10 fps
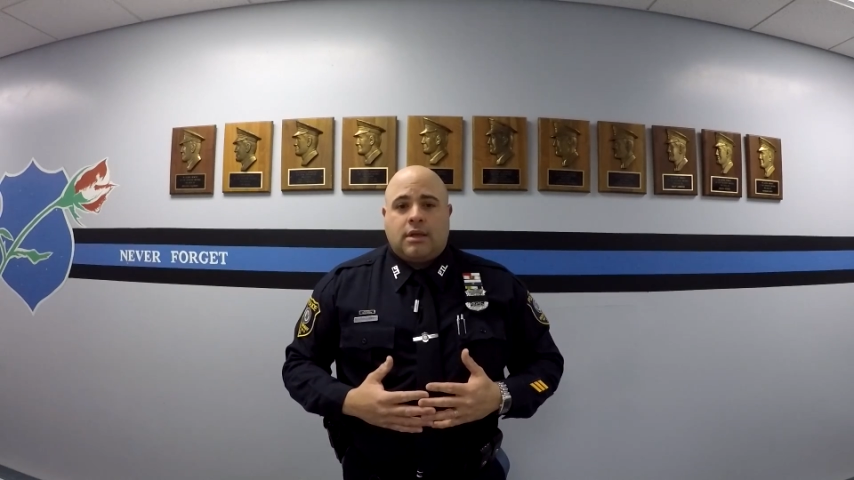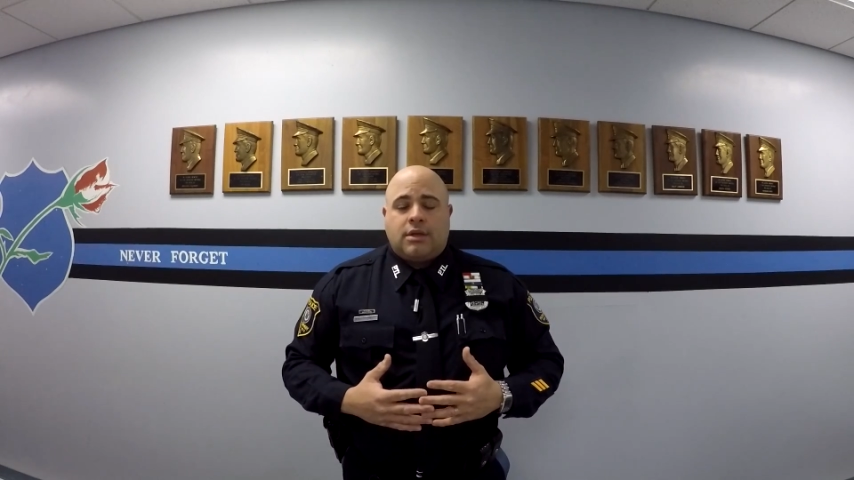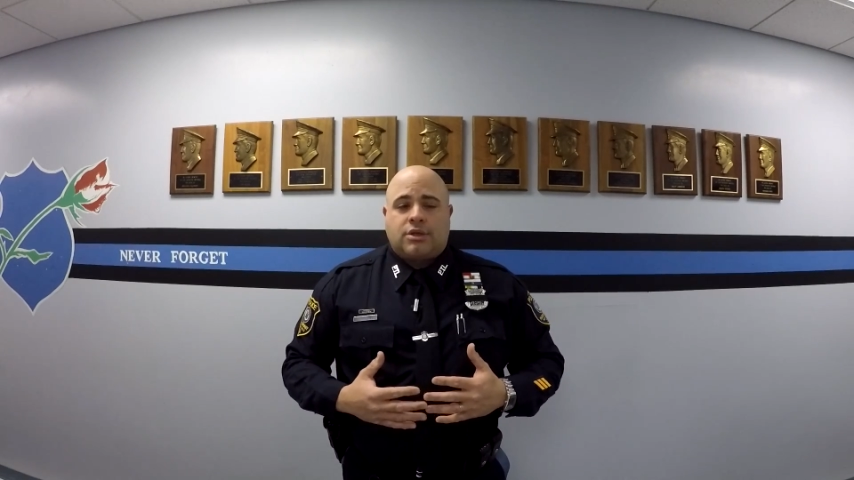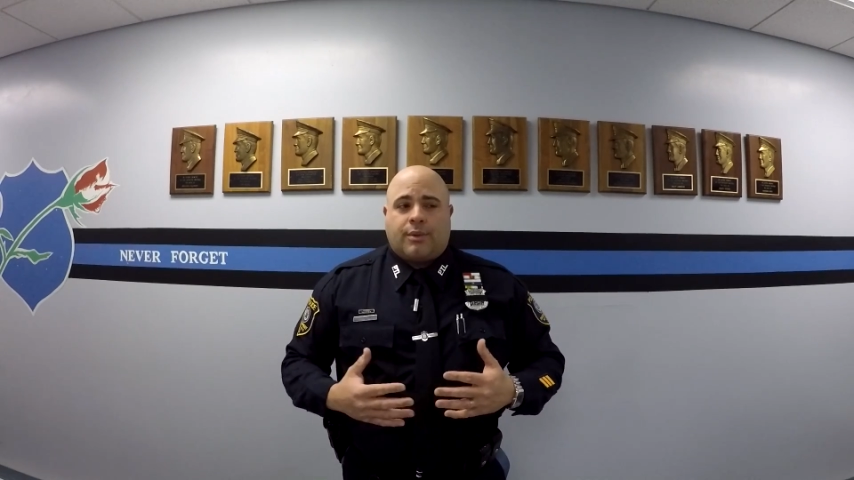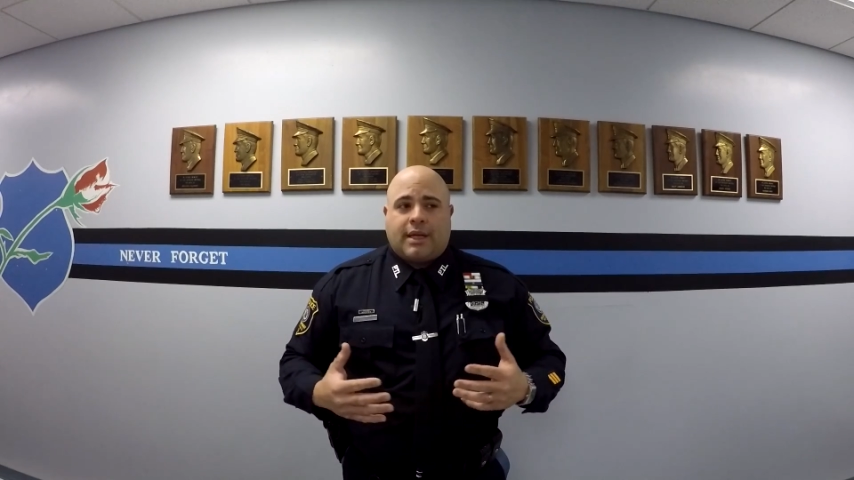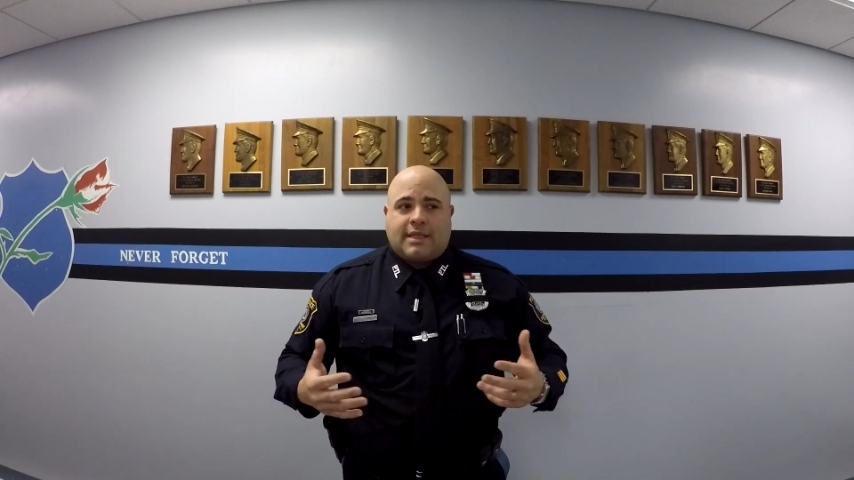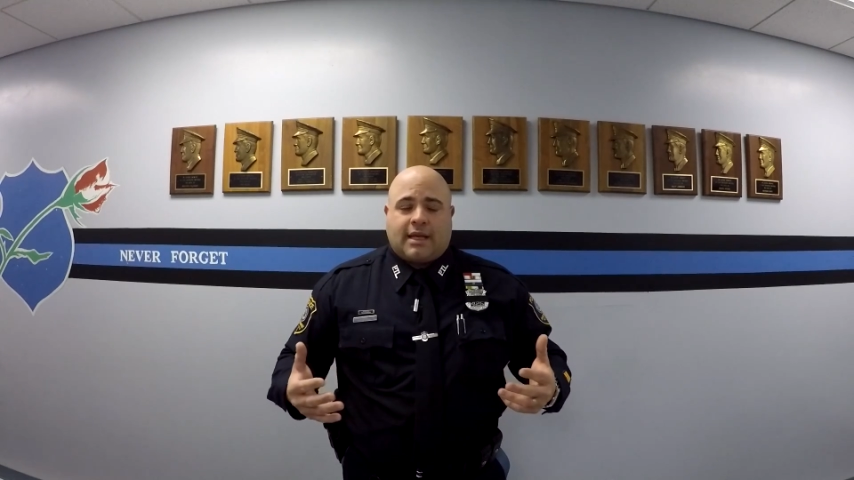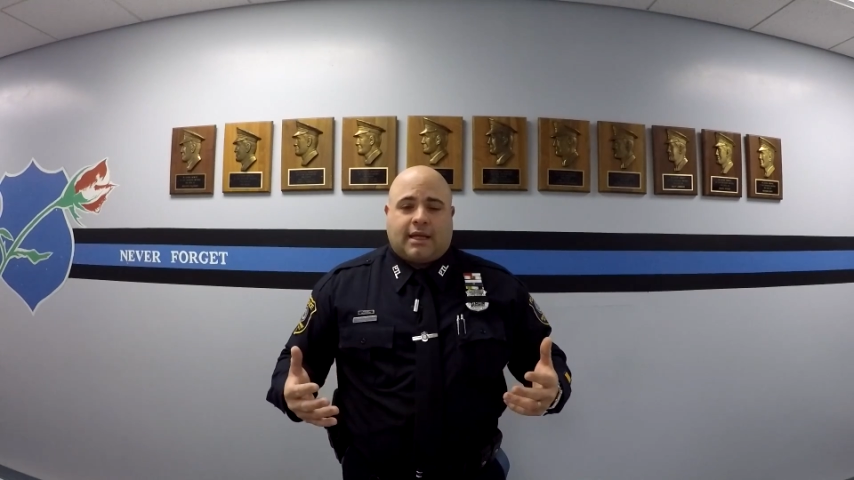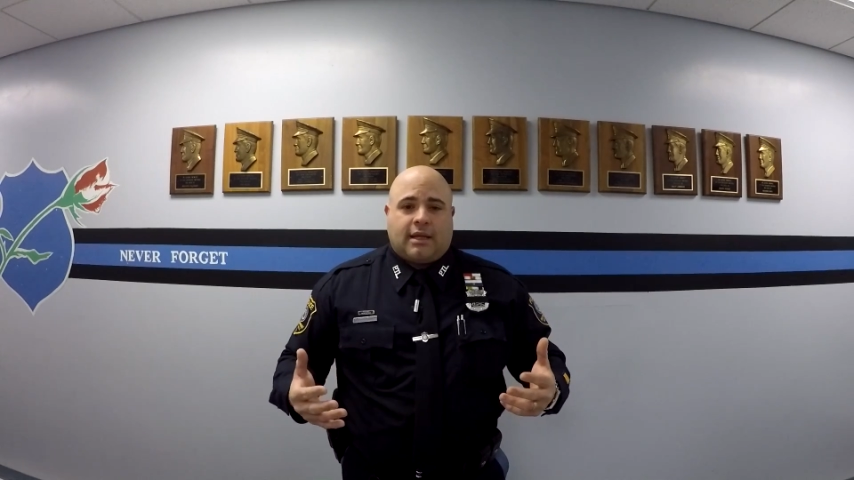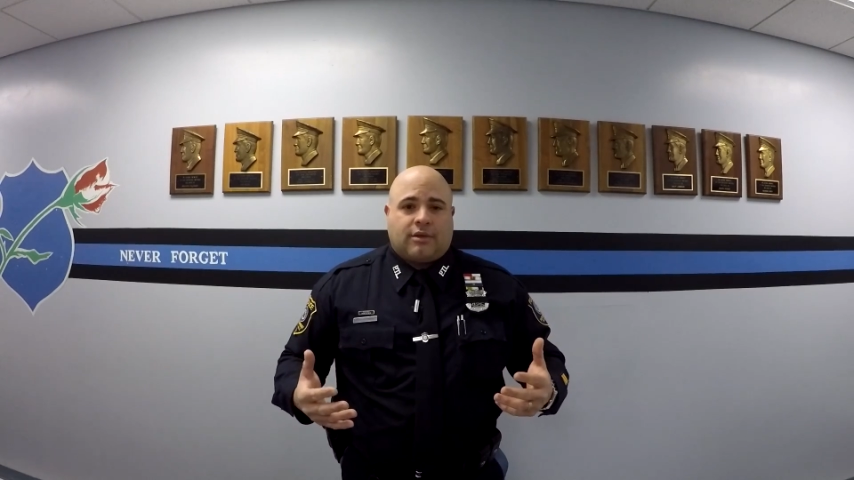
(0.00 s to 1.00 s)
So I want to
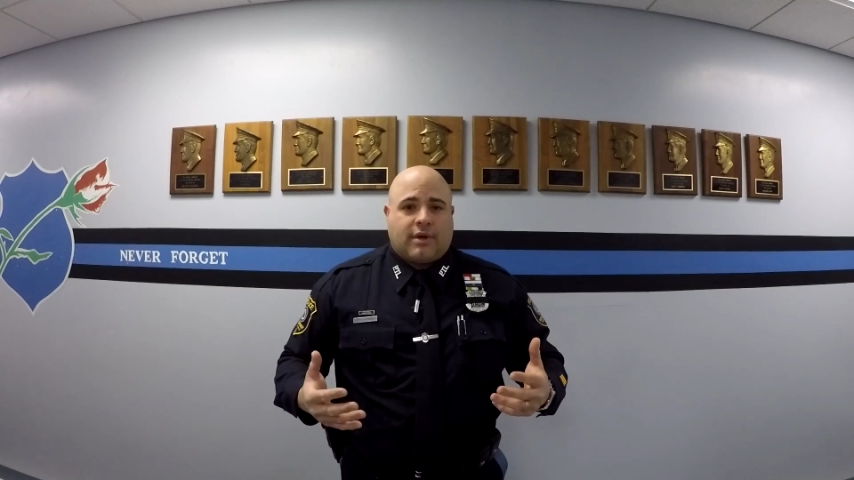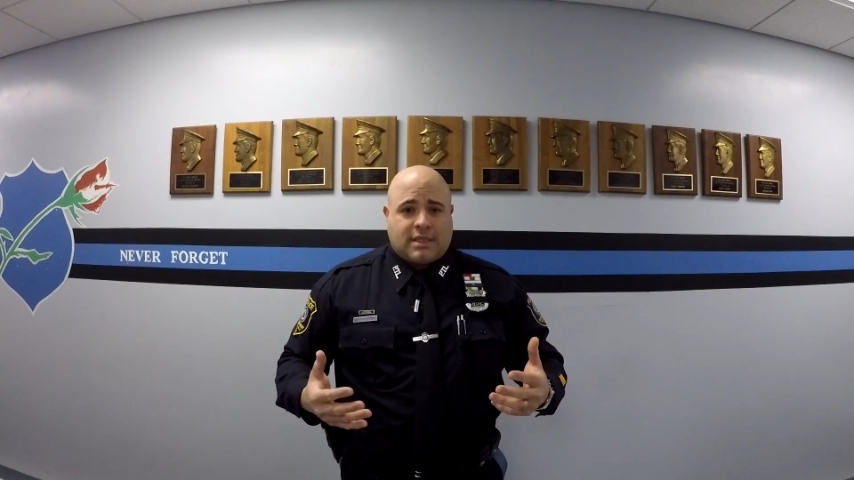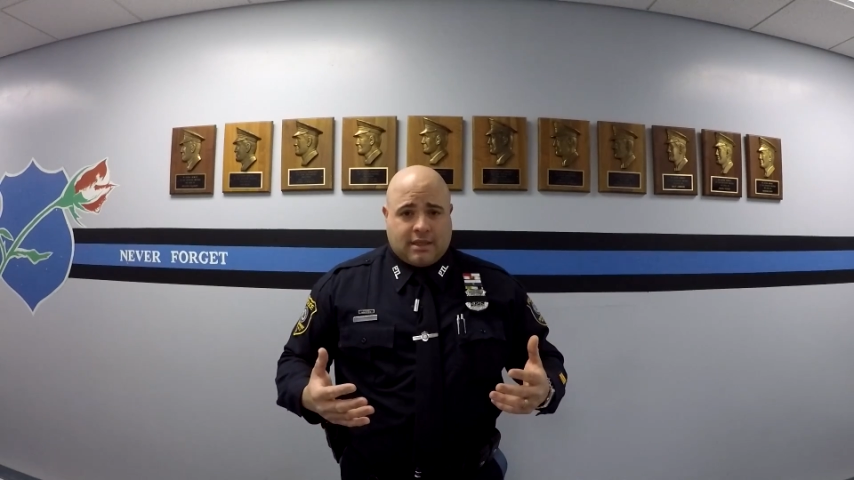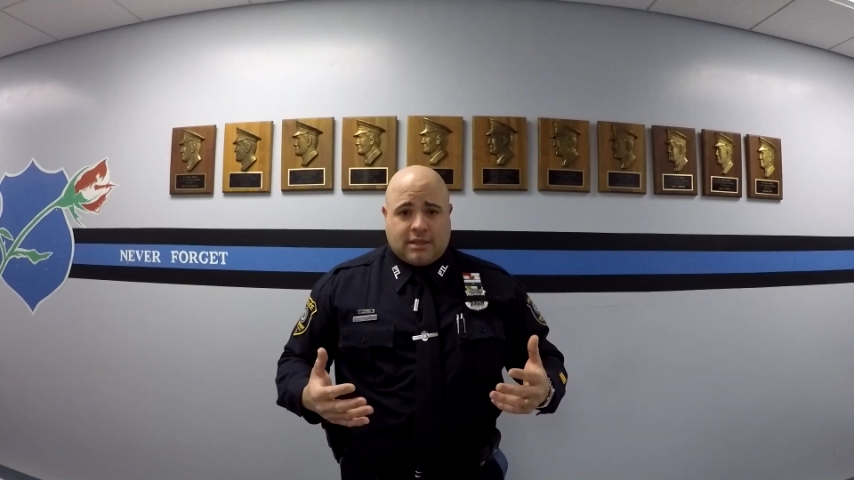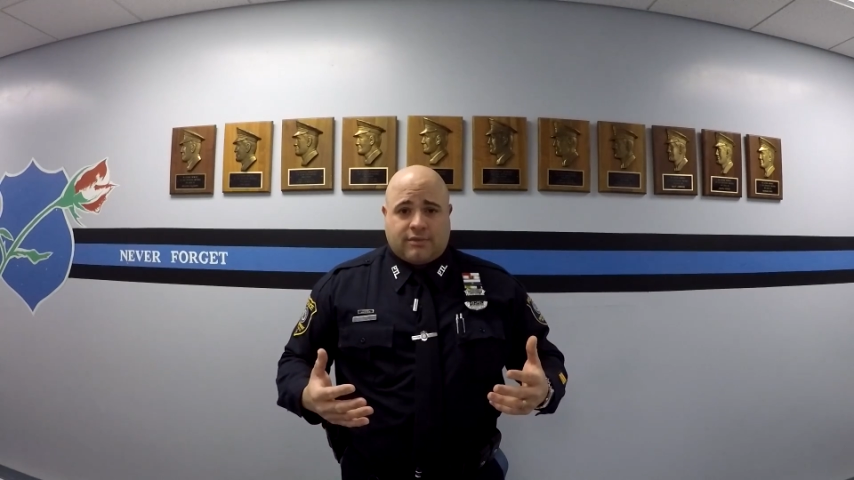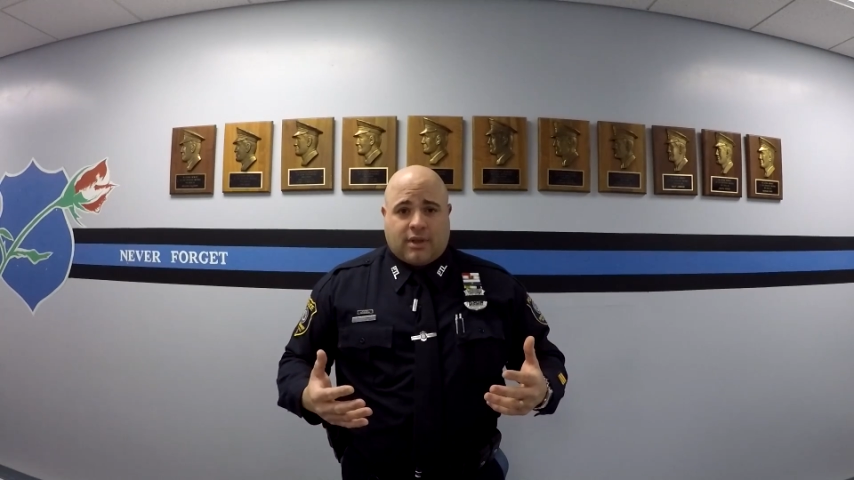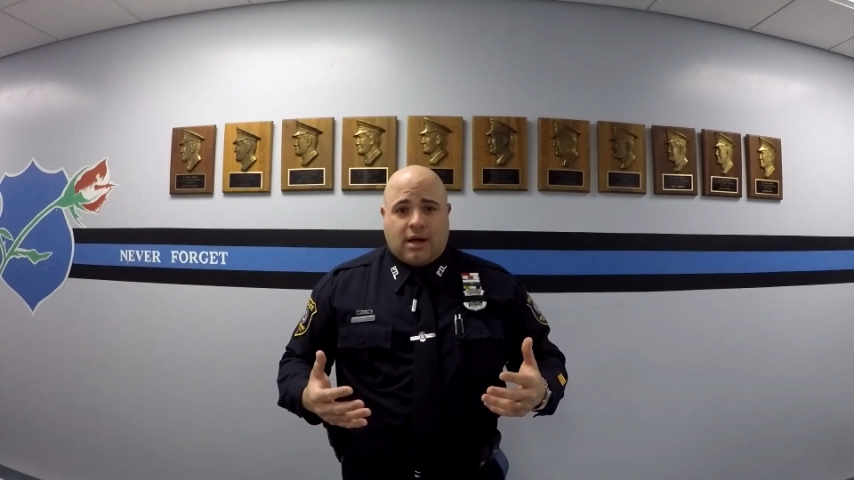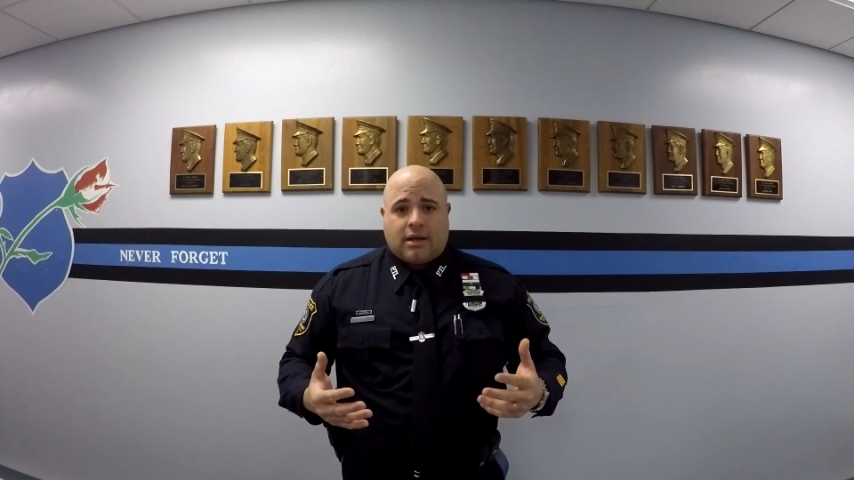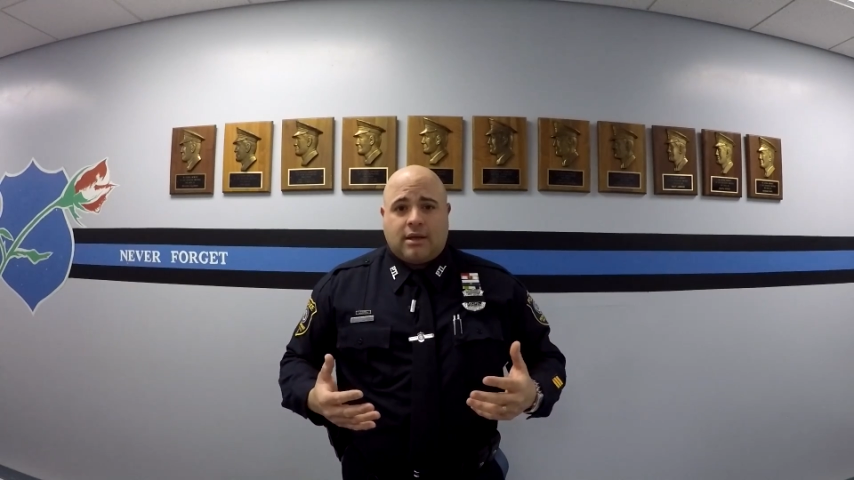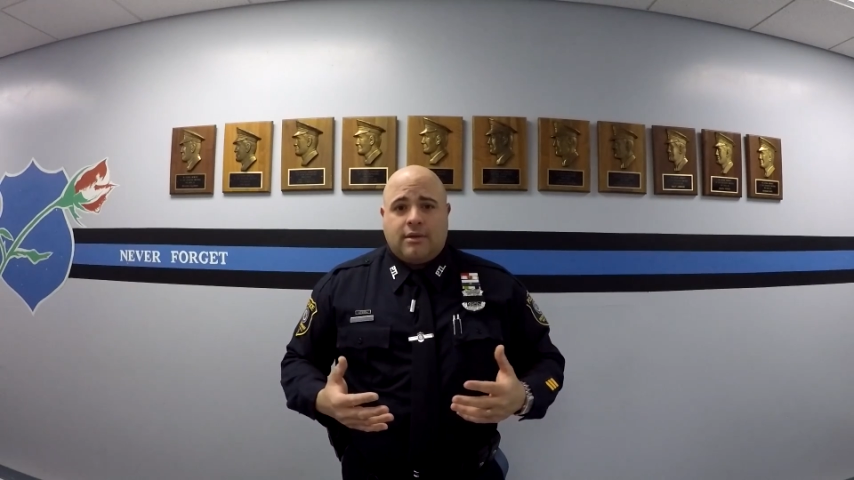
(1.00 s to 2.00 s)
dedicate the rest of this vlog